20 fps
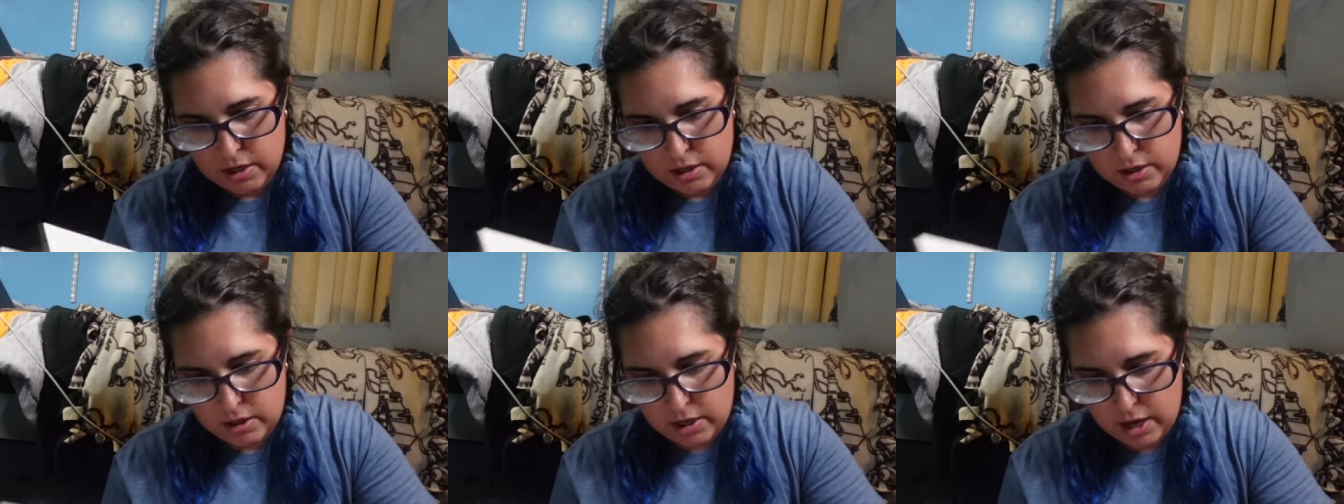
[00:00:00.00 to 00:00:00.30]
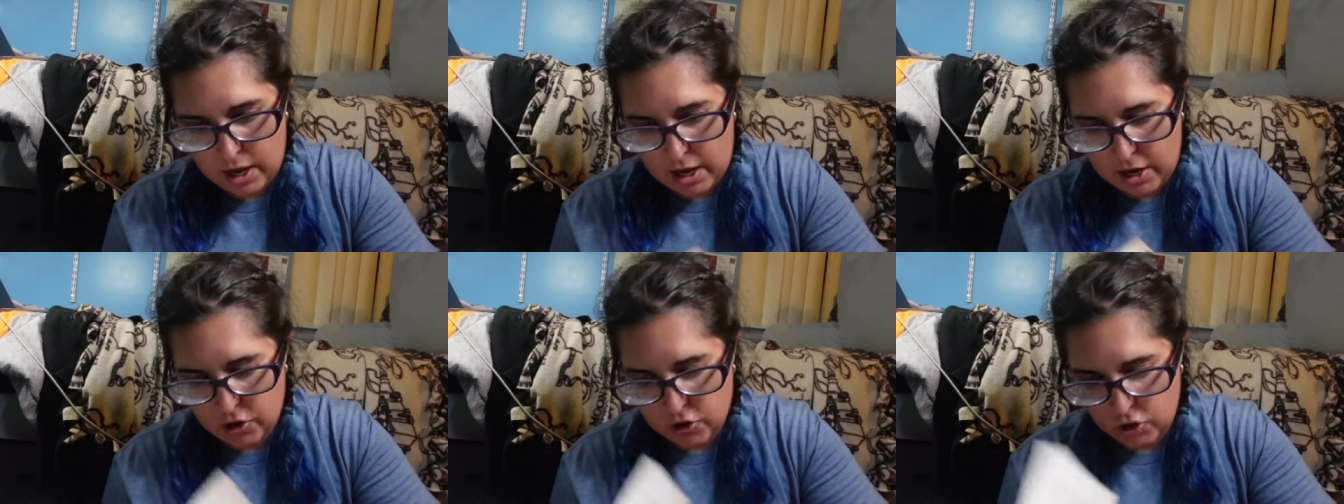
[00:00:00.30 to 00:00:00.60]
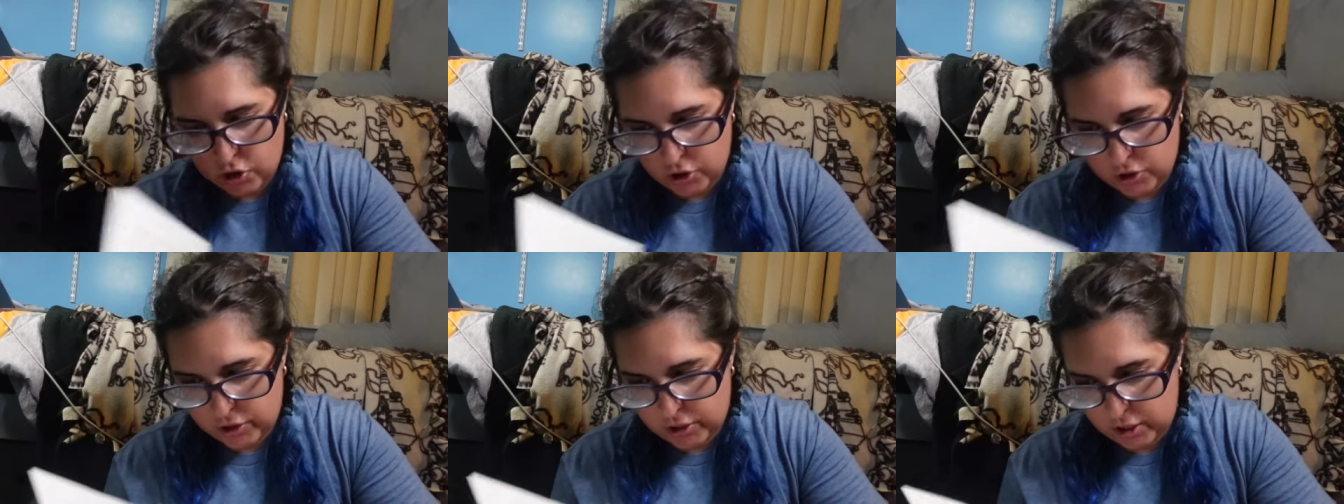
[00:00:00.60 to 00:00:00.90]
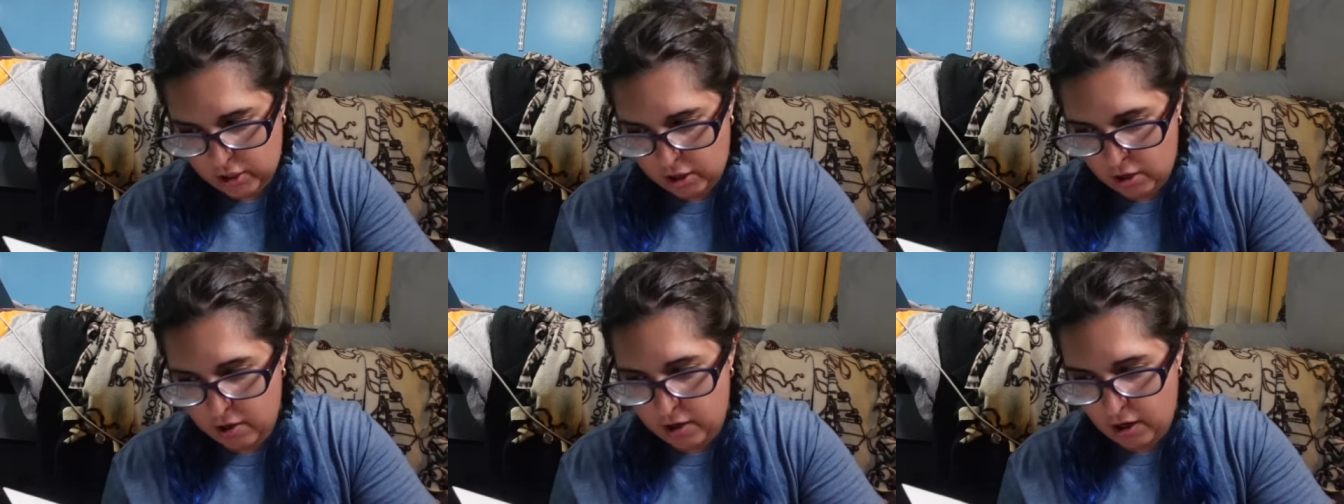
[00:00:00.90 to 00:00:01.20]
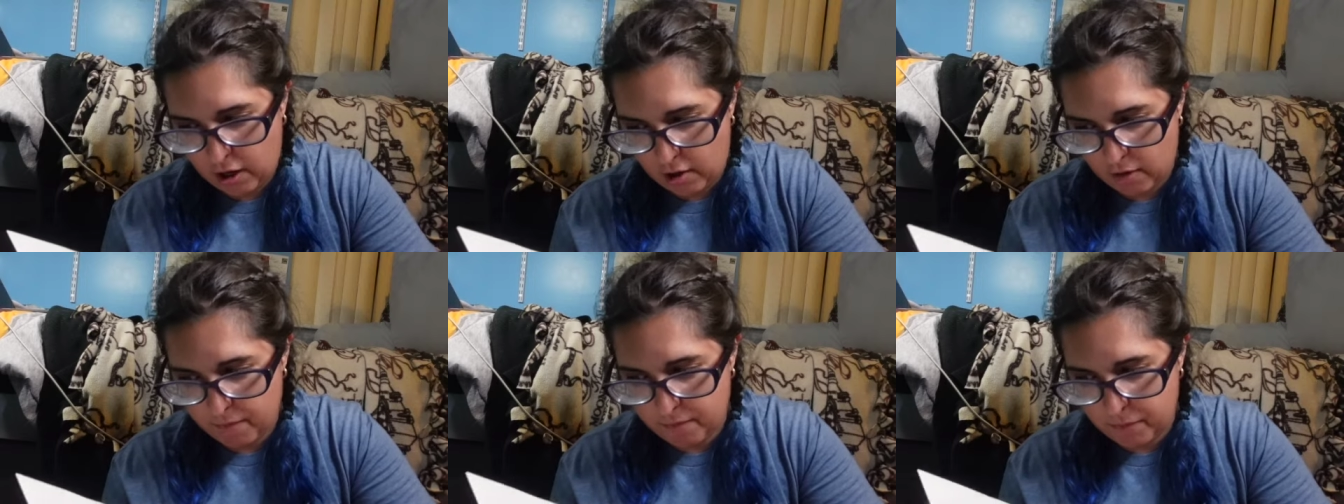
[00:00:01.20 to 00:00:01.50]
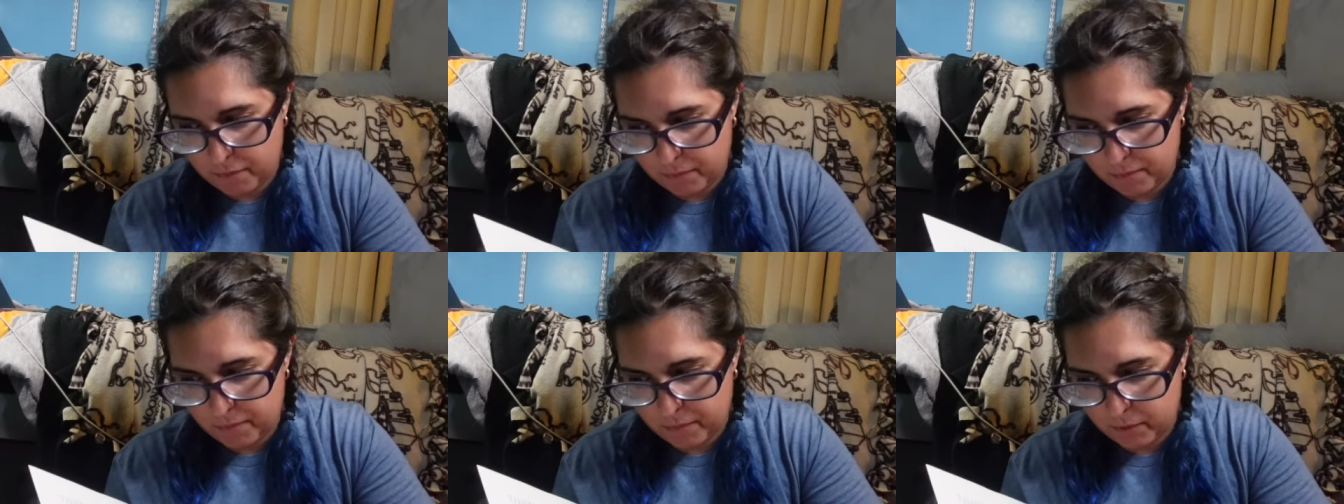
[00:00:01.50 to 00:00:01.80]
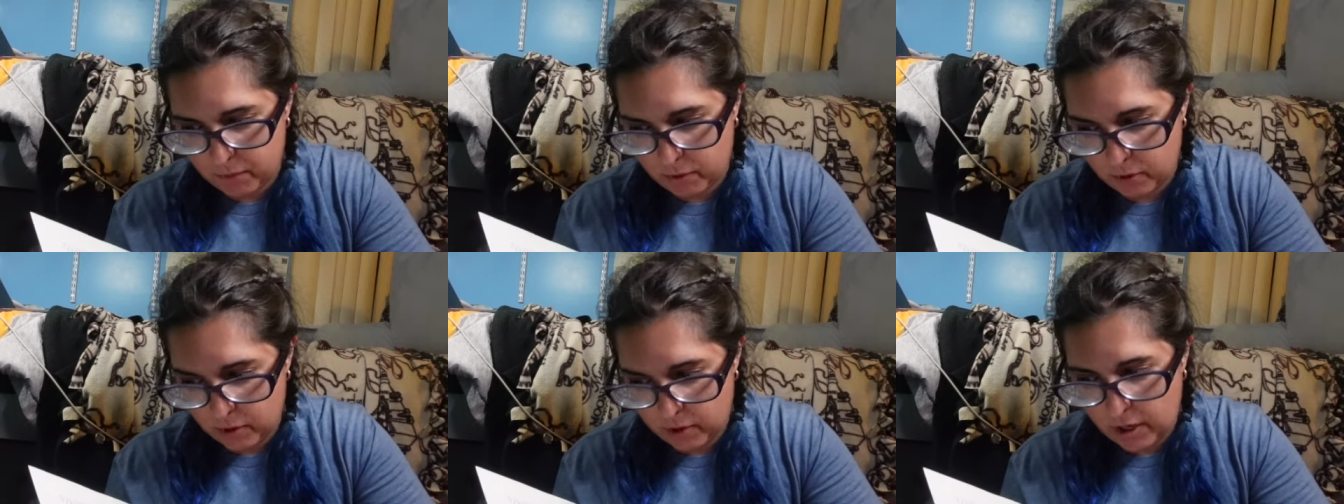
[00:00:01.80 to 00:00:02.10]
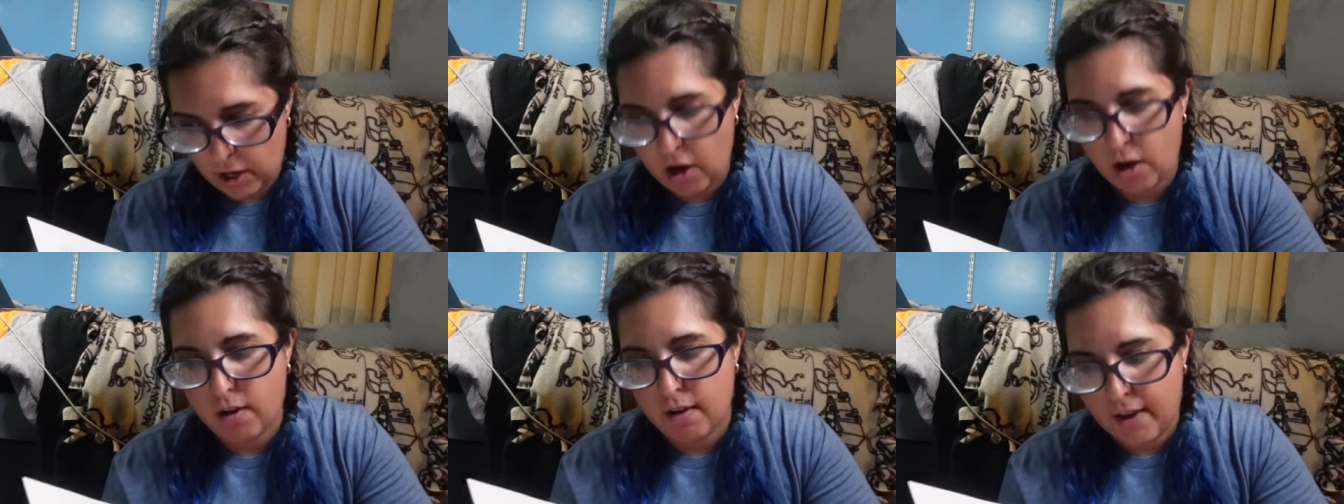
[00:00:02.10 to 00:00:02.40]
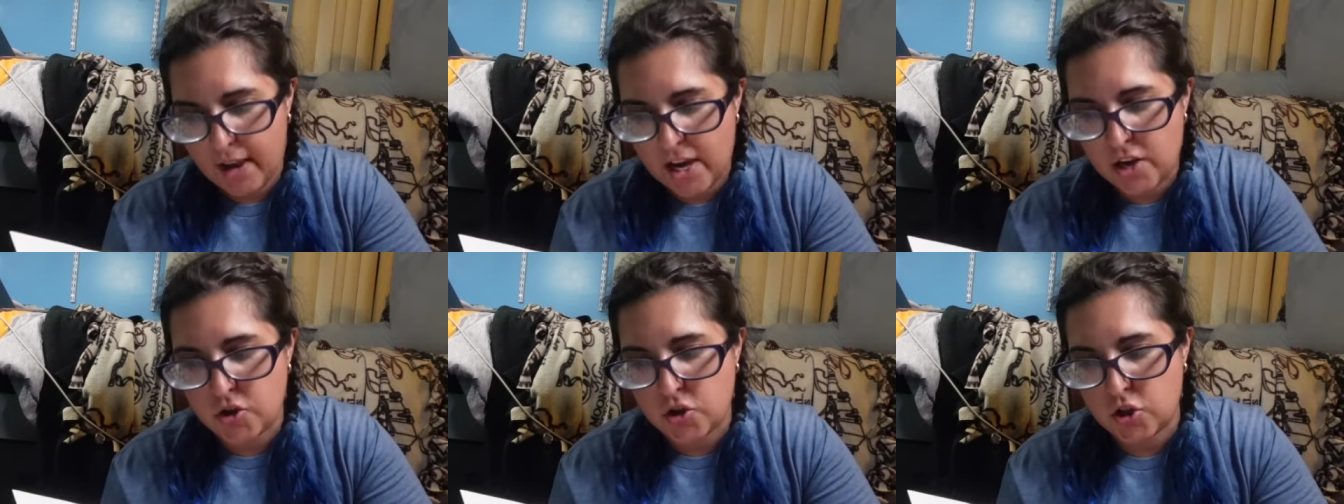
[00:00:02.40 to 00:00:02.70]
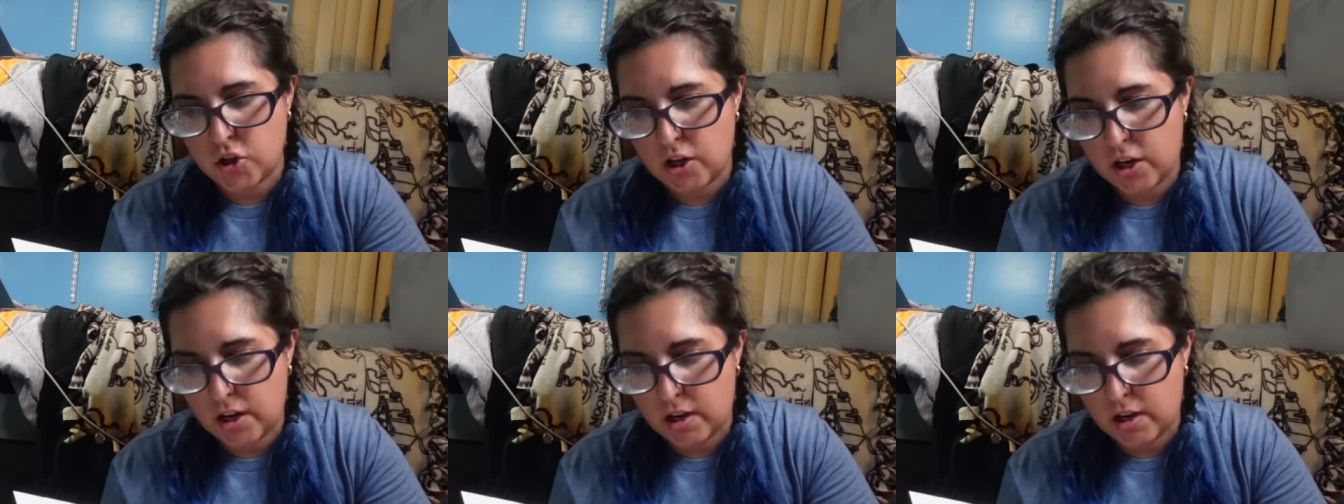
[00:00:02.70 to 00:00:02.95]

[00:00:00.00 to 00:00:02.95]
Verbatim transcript: The H R C. Yeah. Yeah. H.